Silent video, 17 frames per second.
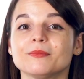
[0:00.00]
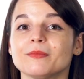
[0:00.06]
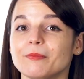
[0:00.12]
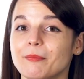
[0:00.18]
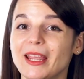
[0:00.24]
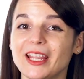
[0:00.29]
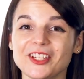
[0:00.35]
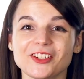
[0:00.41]

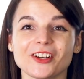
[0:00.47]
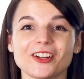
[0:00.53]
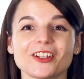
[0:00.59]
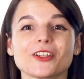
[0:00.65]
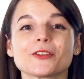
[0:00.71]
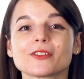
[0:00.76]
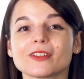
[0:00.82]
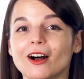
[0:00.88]
Make sure to
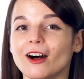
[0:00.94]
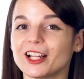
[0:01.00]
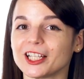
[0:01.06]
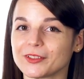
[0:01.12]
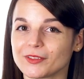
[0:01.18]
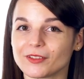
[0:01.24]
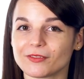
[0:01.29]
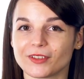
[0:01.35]
use all
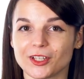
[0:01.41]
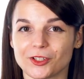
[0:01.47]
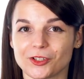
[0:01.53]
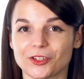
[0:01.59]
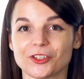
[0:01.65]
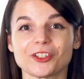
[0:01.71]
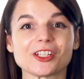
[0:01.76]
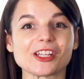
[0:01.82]
of the
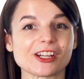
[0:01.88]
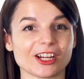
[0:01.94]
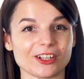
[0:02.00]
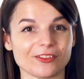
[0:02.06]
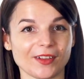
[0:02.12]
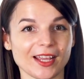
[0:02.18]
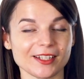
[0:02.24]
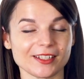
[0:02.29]
features to your
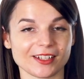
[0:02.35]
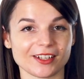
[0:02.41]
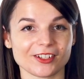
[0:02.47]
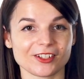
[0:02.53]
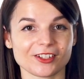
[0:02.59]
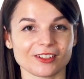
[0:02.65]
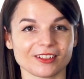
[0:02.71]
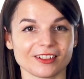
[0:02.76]

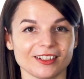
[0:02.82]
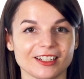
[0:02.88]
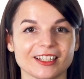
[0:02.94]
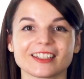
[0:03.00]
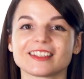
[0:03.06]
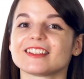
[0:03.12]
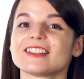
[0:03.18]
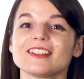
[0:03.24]
advantage.
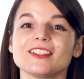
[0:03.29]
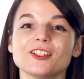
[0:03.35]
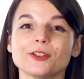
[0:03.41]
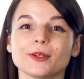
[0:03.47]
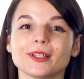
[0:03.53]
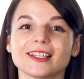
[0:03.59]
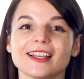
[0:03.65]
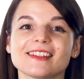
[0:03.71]
Listen to
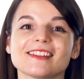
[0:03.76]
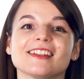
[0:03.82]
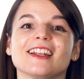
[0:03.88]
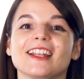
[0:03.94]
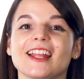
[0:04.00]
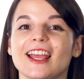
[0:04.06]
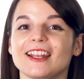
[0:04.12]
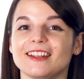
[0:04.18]
a lesson
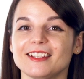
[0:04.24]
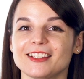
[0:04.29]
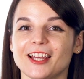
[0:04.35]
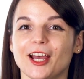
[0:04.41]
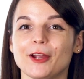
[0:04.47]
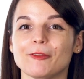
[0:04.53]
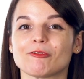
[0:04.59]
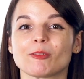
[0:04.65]
at any
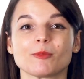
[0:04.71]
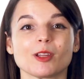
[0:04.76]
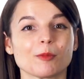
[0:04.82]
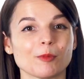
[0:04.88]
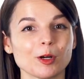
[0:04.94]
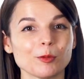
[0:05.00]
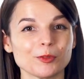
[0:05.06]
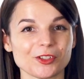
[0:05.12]
time from your
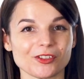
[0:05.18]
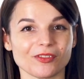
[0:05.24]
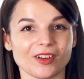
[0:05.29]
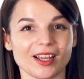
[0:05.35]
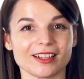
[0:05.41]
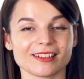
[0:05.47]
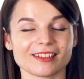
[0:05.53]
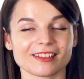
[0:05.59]
mobile
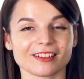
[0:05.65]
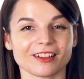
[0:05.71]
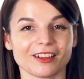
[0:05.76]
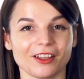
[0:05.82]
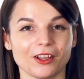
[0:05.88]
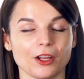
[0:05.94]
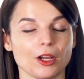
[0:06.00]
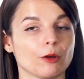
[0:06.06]
device.
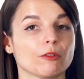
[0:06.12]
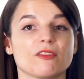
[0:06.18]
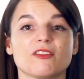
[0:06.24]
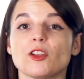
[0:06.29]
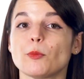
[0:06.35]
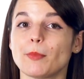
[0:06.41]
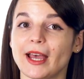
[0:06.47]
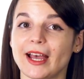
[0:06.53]

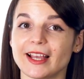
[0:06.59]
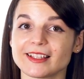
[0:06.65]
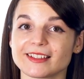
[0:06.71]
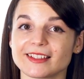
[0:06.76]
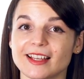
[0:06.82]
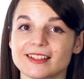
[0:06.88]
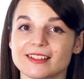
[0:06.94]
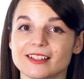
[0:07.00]
Review past
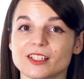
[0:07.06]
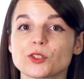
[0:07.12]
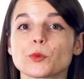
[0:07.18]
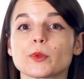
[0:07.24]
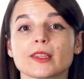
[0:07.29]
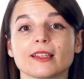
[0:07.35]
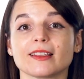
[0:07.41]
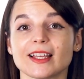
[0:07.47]
lessons
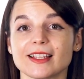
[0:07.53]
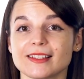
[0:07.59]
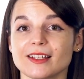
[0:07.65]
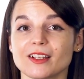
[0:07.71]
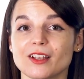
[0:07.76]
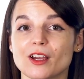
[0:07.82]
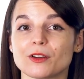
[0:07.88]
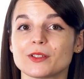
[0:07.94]
with the
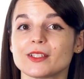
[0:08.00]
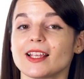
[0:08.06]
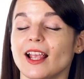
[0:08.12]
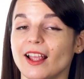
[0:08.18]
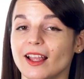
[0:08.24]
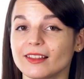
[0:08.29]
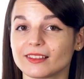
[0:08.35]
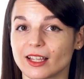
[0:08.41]
lesson notes
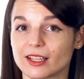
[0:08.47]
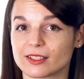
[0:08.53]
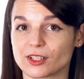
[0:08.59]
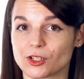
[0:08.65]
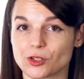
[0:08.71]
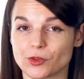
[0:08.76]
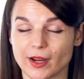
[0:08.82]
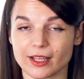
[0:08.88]
and
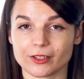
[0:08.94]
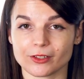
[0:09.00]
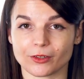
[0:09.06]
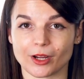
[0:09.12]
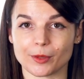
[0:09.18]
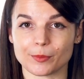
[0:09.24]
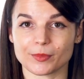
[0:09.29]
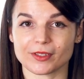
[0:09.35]
lesson
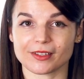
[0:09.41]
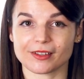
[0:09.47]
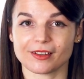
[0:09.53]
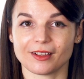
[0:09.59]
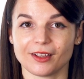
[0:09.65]
transcripts.